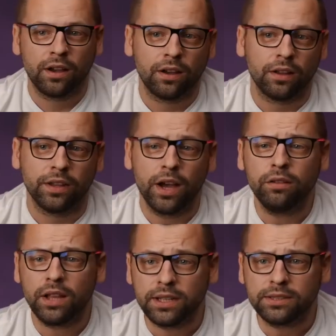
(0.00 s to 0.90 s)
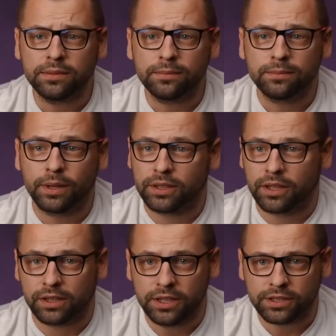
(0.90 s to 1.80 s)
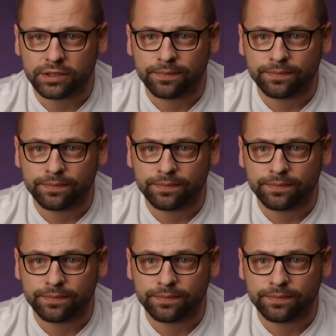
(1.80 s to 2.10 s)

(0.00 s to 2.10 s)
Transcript: Now last but not least,